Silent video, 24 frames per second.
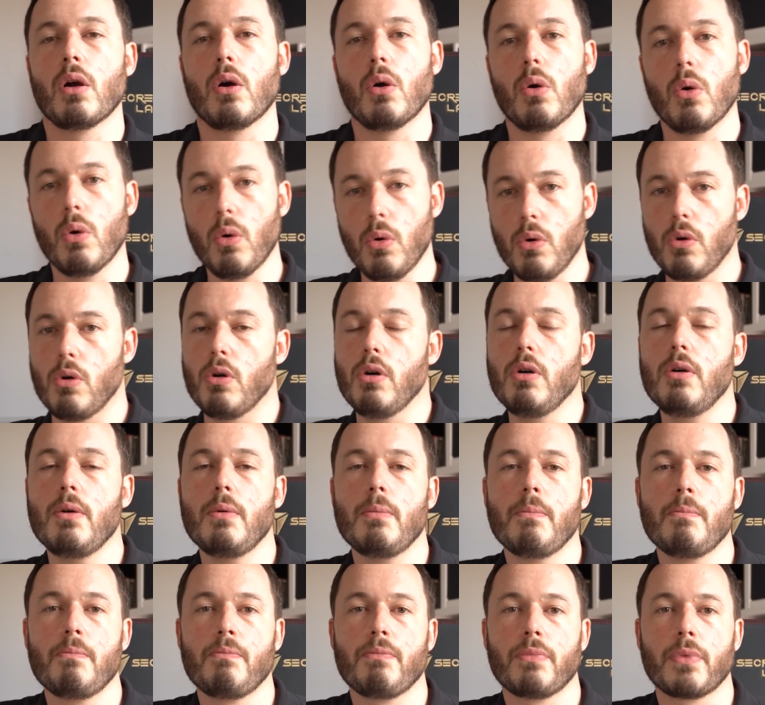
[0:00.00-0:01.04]
Or
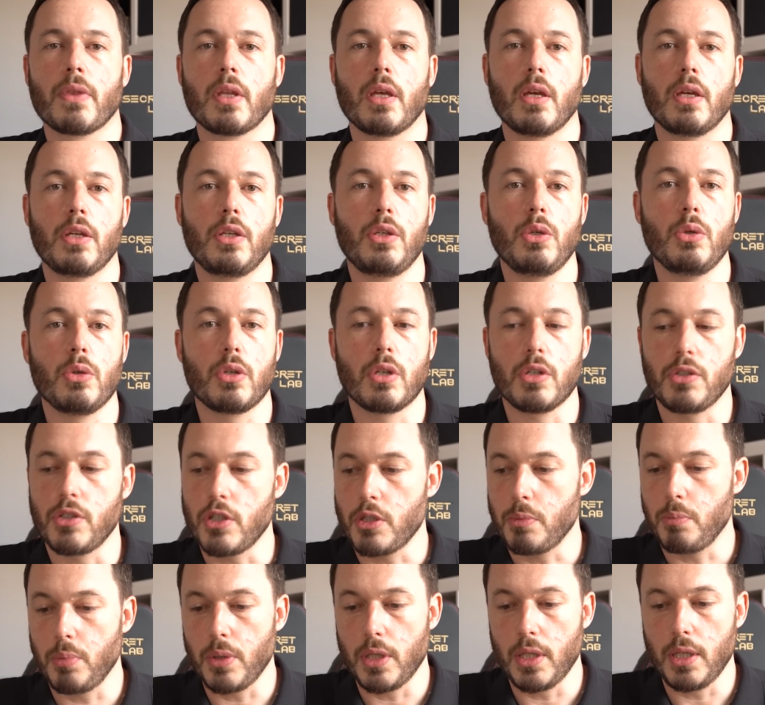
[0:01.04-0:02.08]
you could
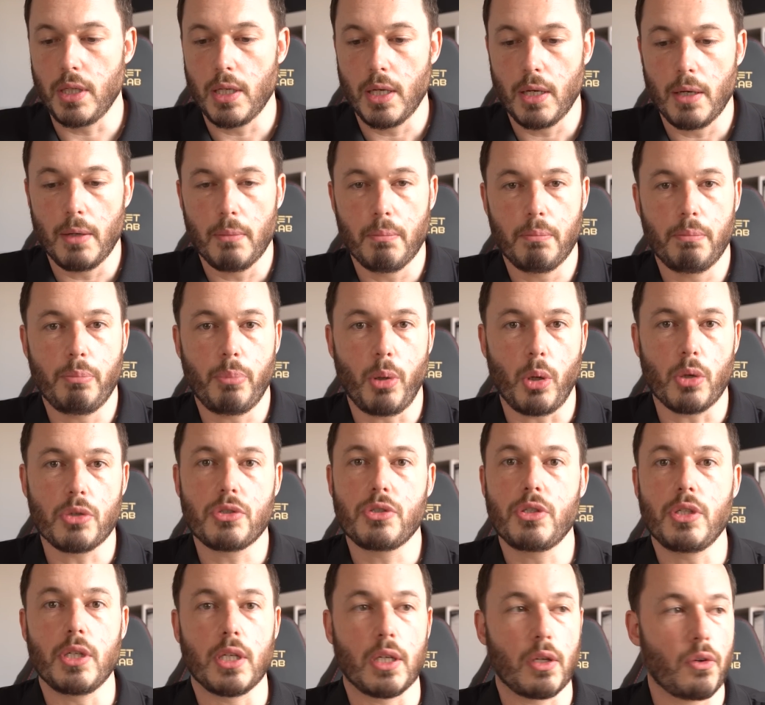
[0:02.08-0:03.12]
just be
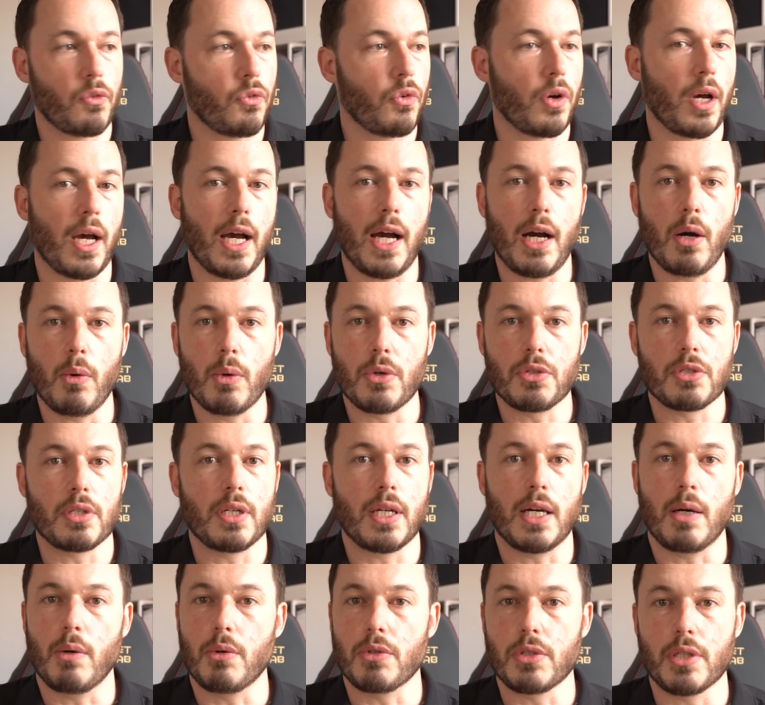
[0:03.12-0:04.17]
potting for hours
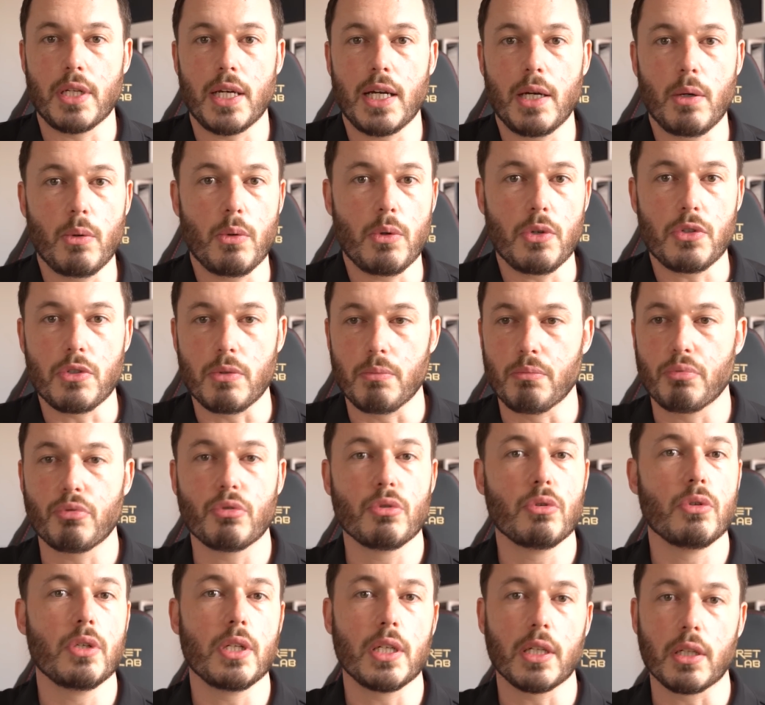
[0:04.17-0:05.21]
and hours and hours and
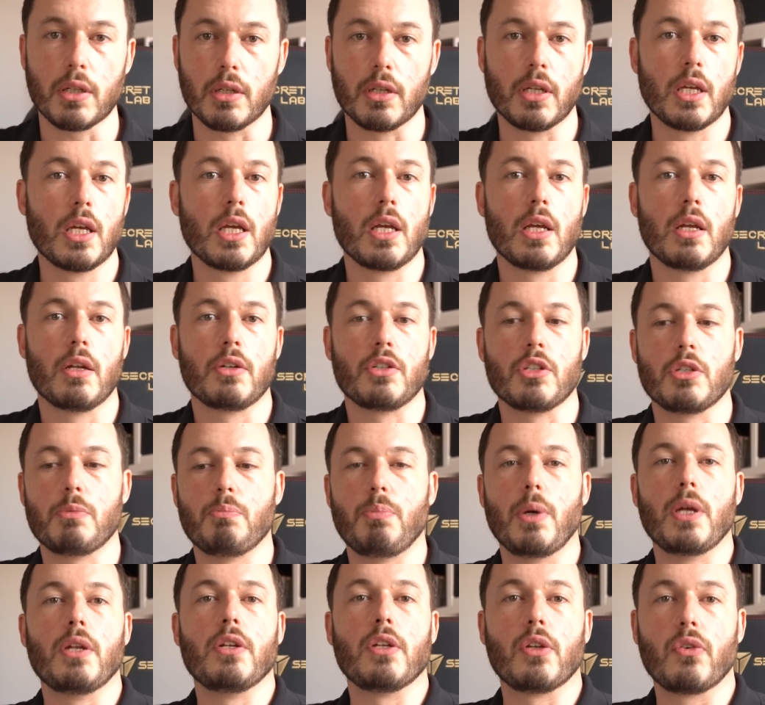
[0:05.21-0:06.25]
pruning and
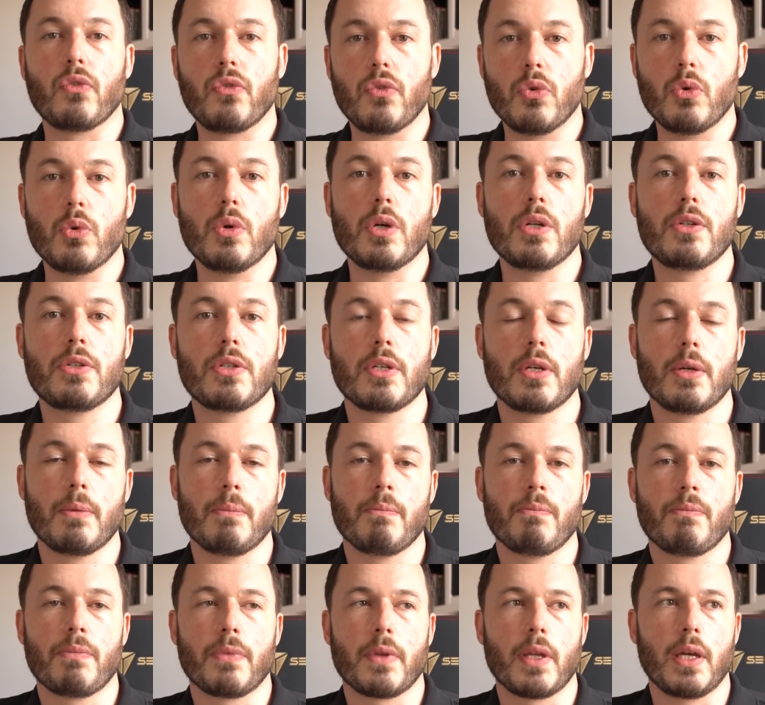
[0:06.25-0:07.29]
just bending forwards.
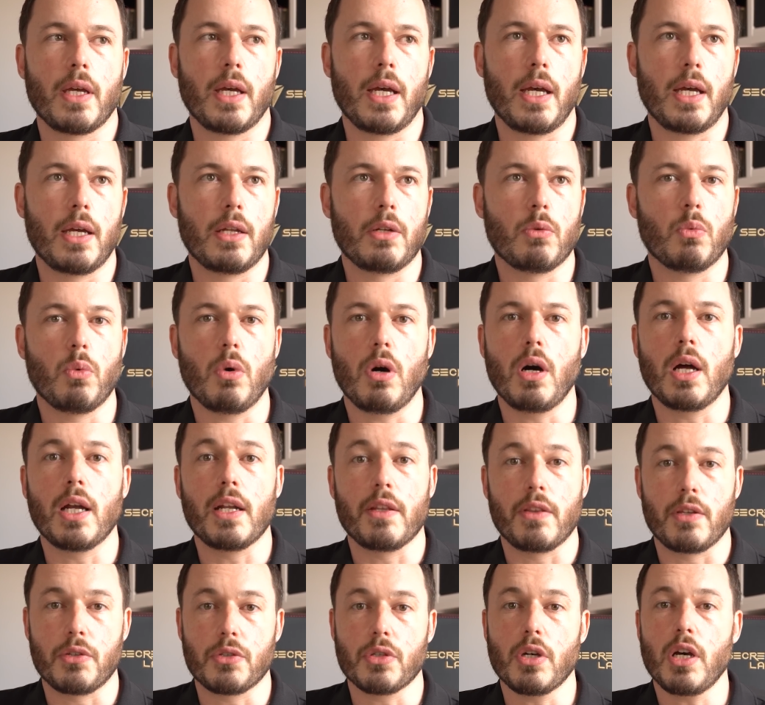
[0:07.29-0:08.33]
And while
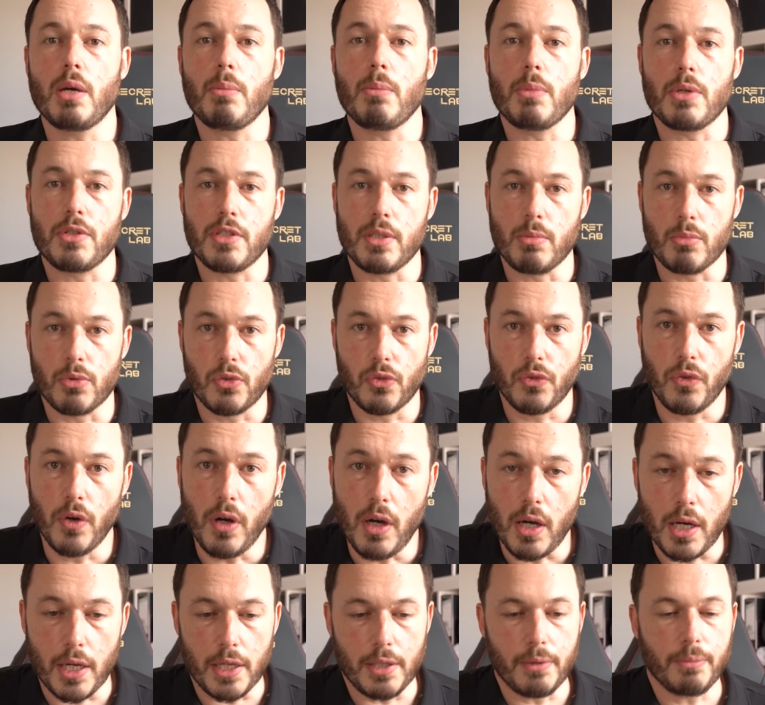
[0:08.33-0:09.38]
at the time it seems
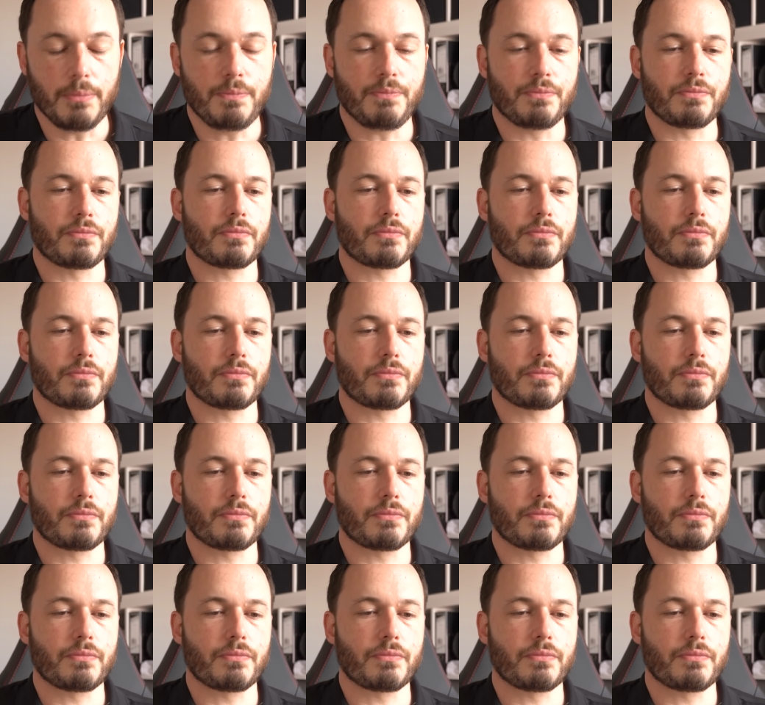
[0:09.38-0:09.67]
fine,